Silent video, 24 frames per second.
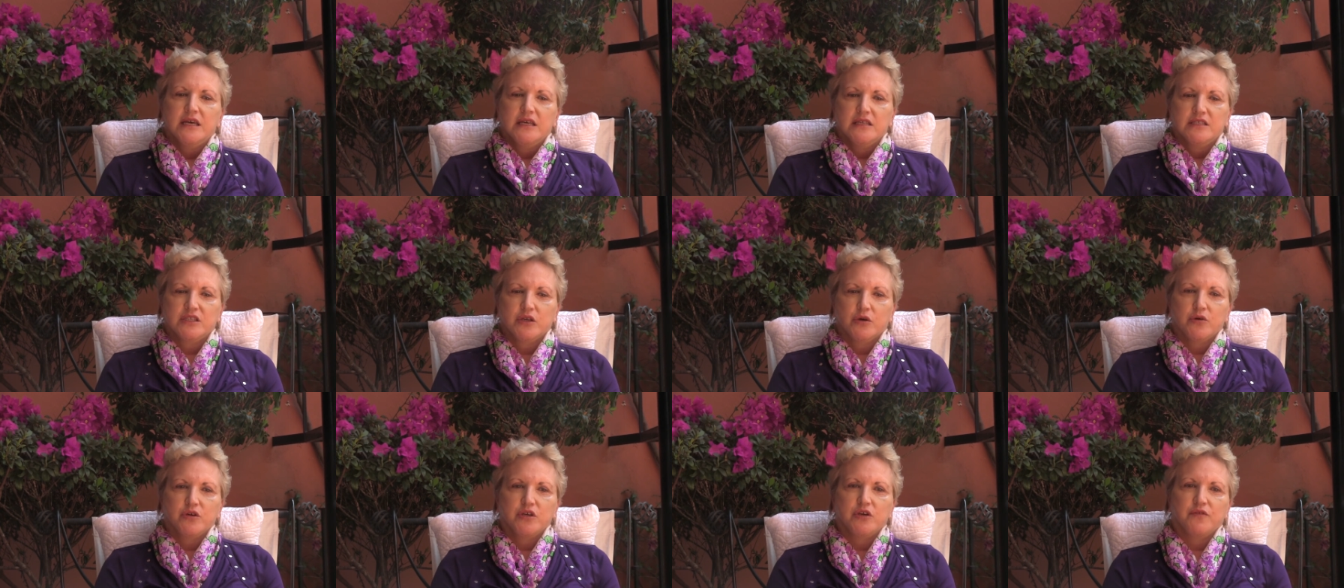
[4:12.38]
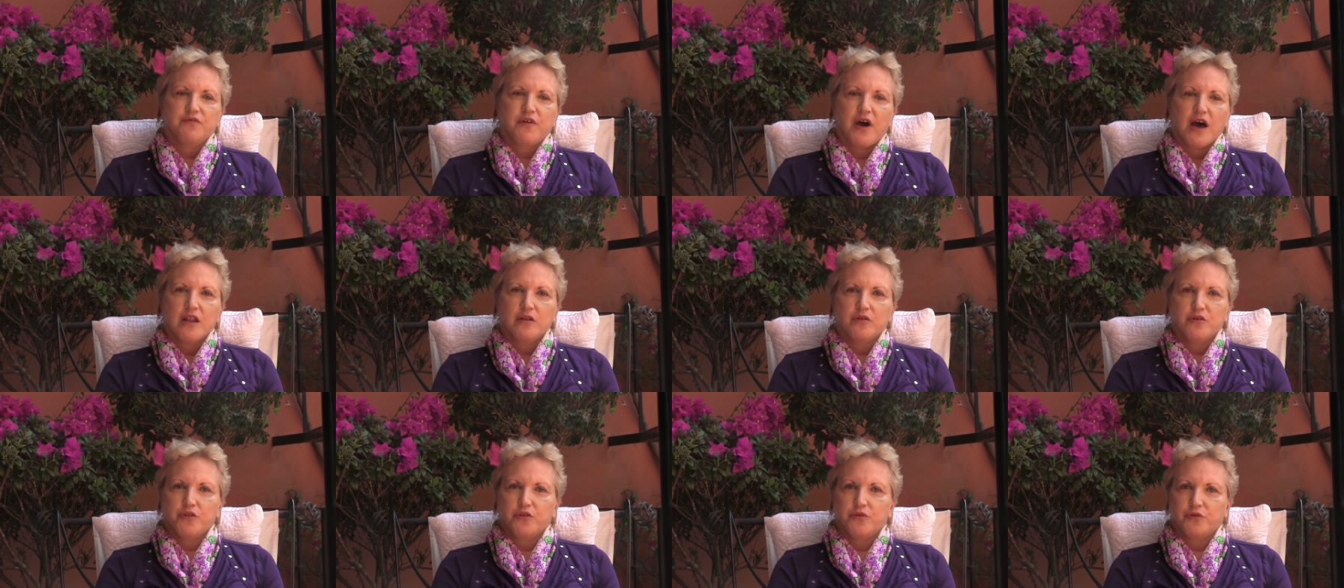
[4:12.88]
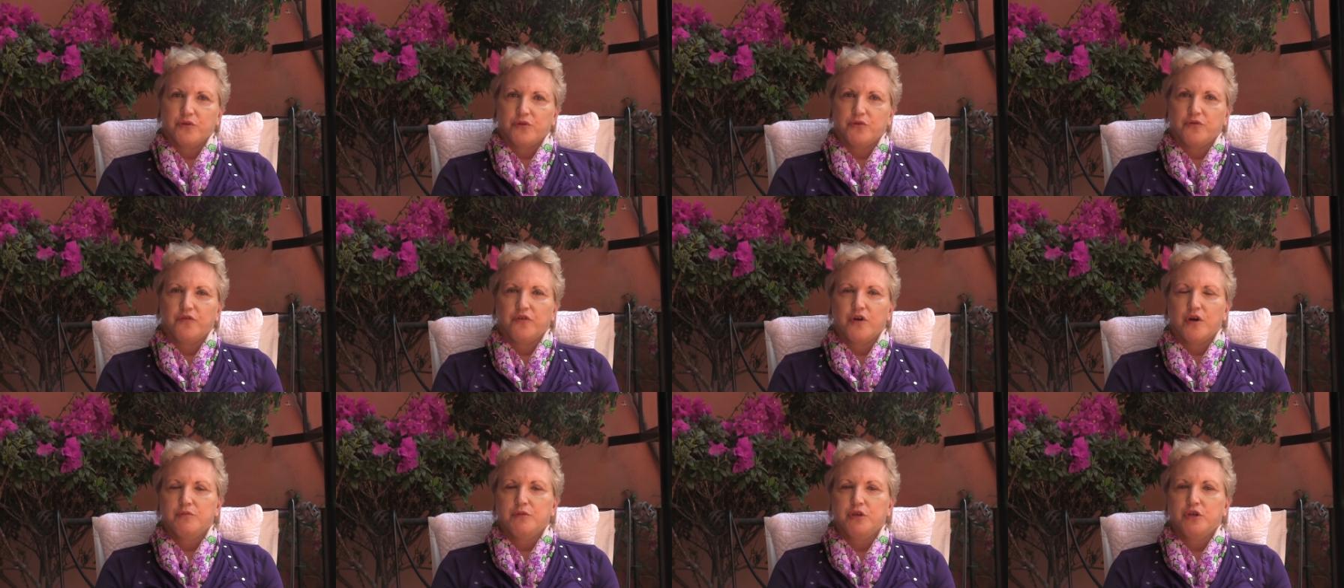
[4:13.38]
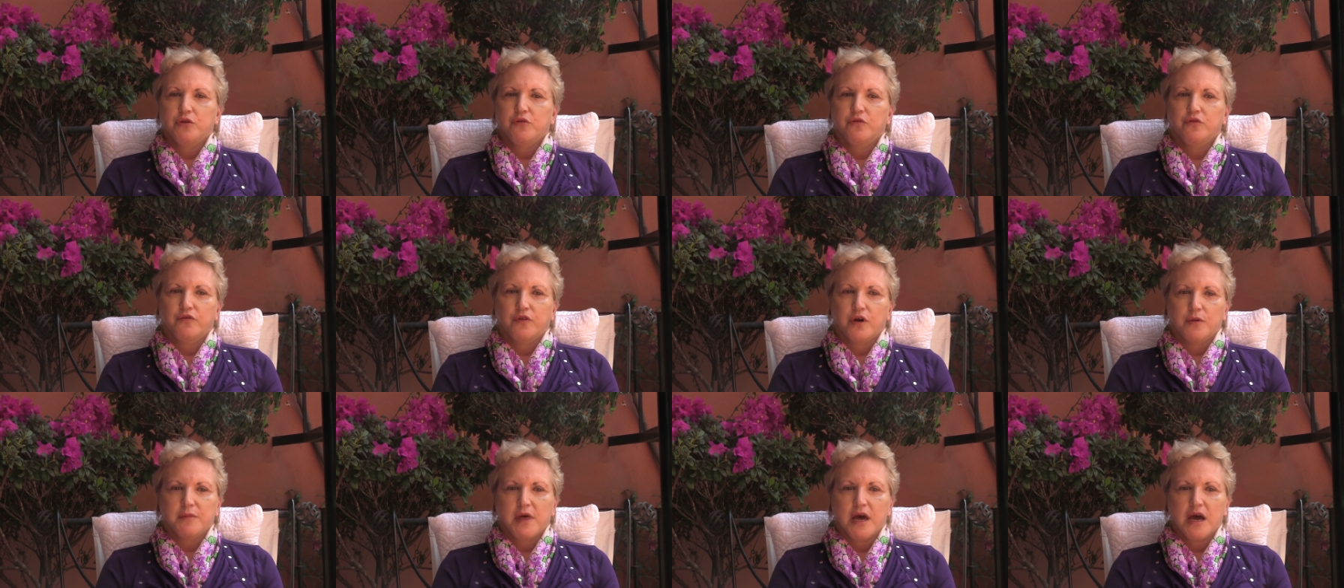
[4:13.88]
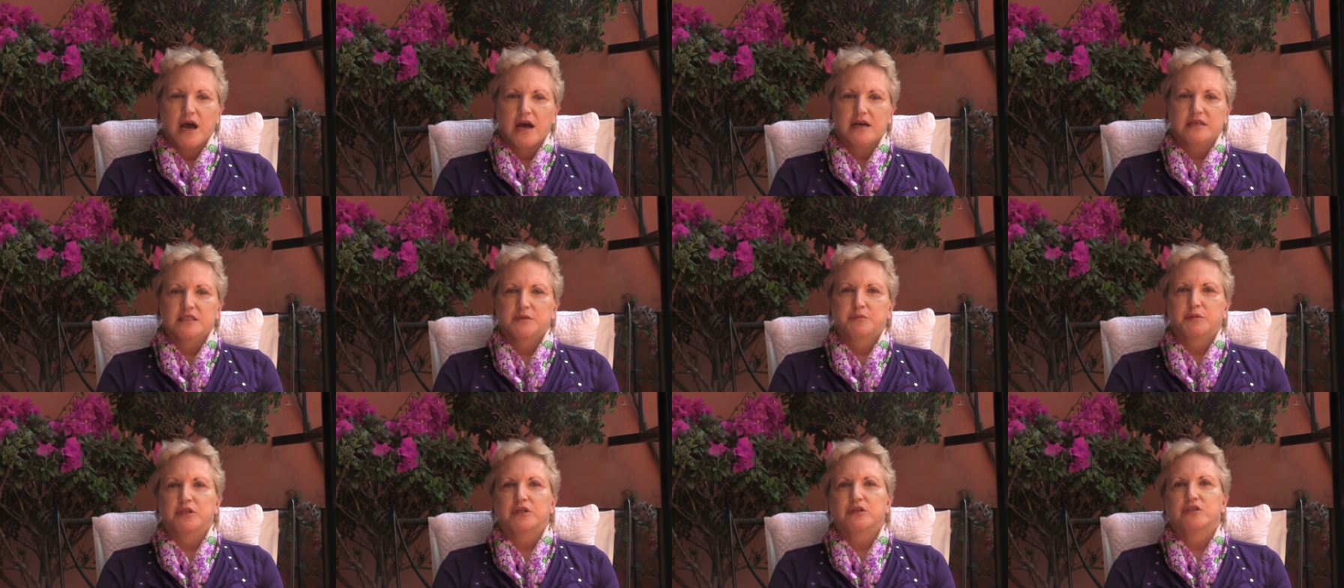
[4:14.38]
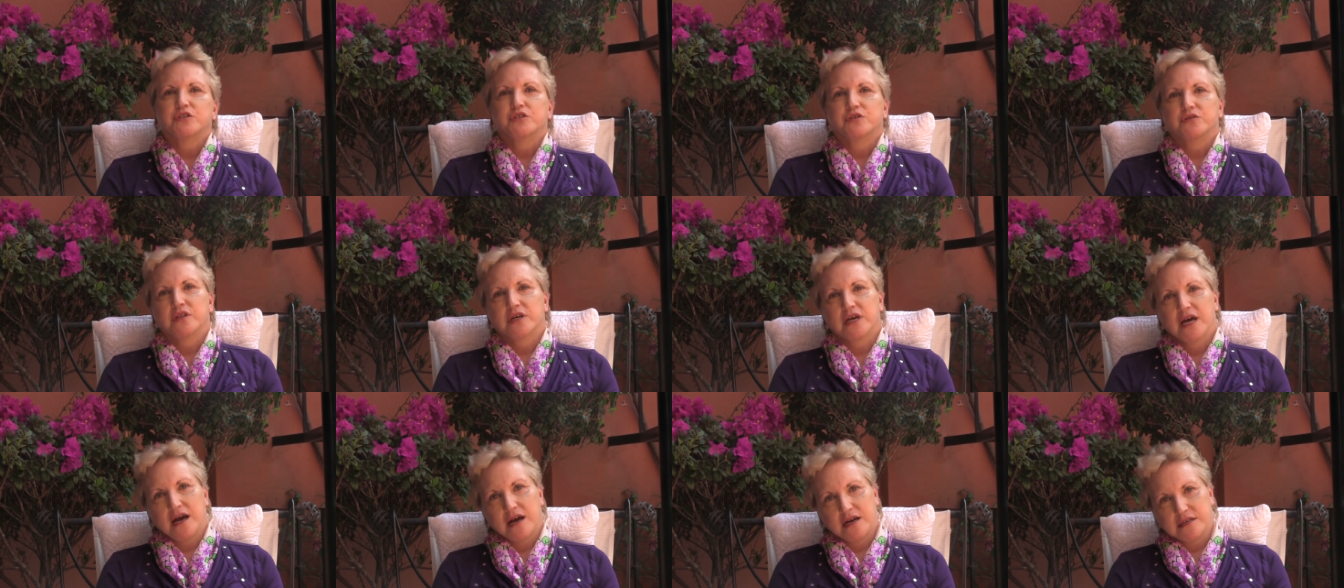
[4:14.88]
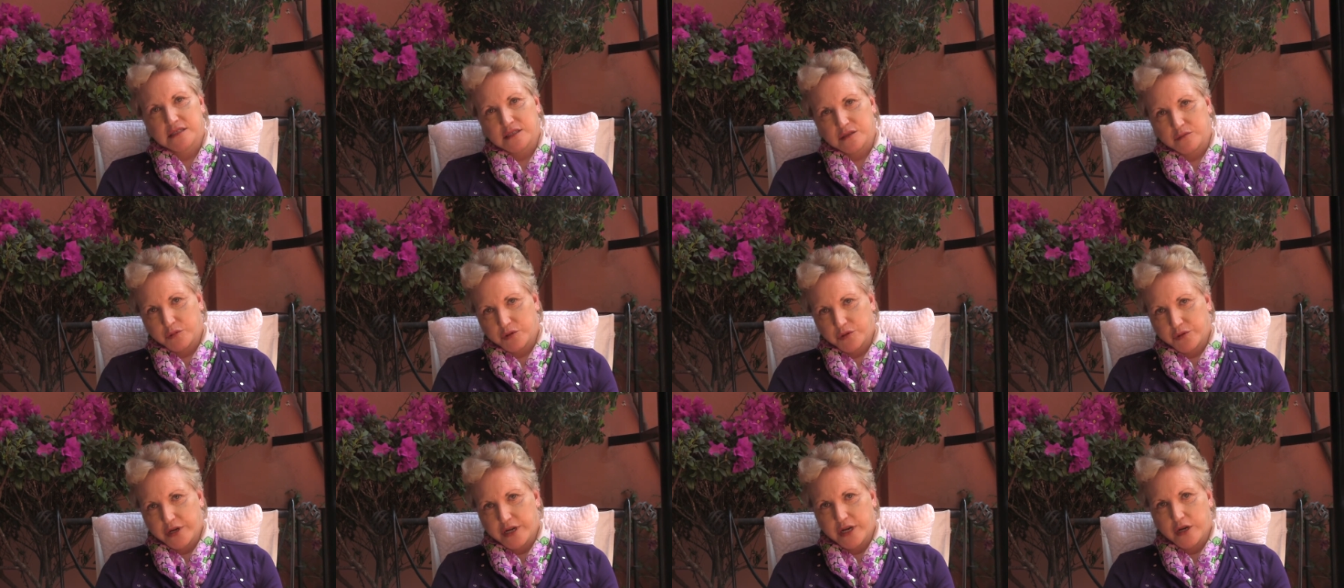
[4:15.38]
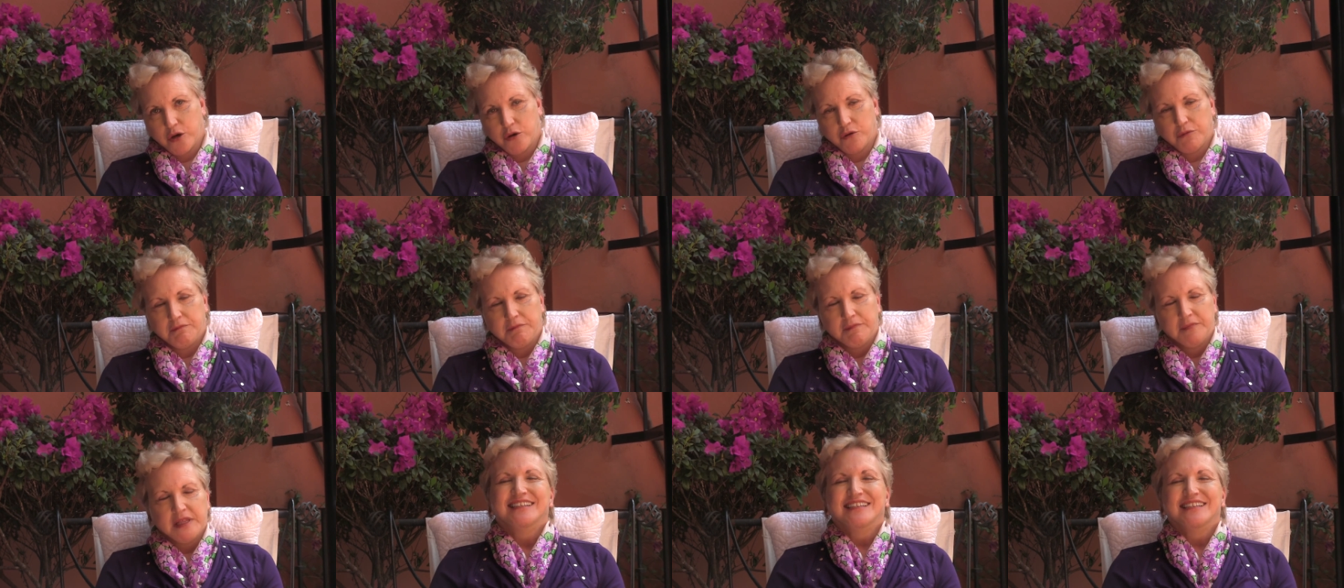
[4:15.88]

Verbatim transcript: So you follow through from you from the hospital to the Casa Marino.